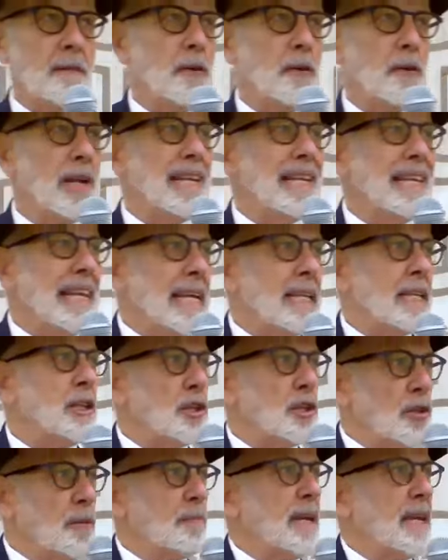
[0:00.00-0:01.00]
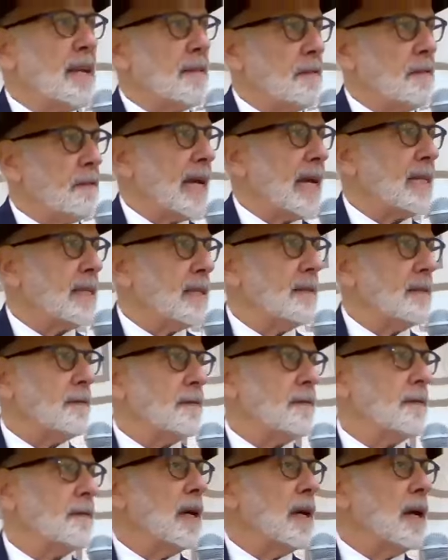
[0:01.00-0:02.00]
For a leader to be
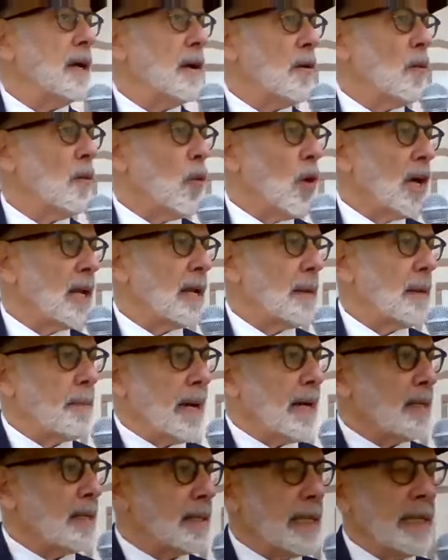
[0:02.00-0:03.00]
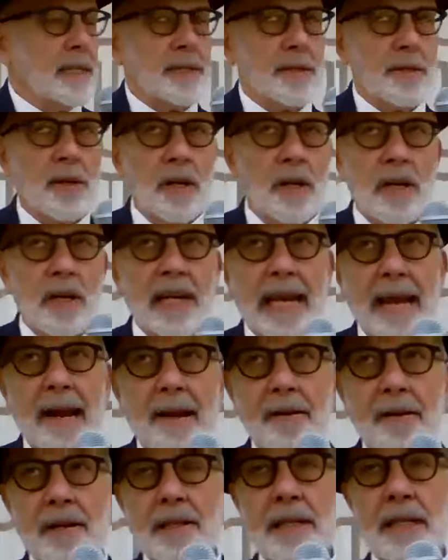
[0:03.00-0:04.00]
effective, what about his or her
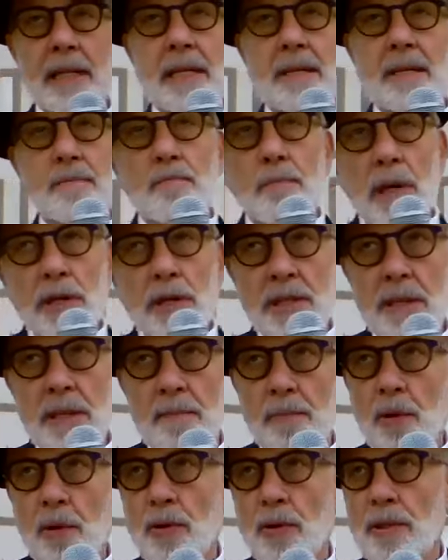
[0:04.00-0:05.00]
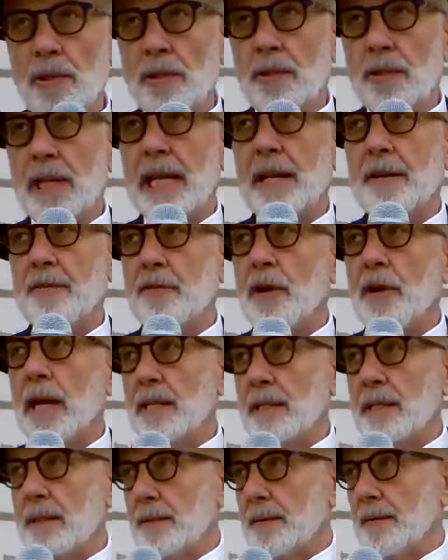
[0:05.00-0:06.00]
character is most important to get
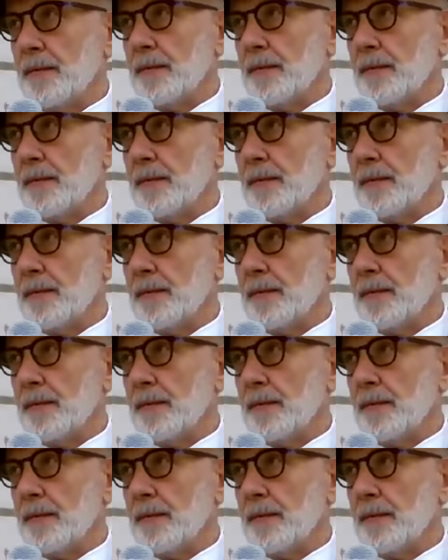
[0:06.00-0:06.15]
right?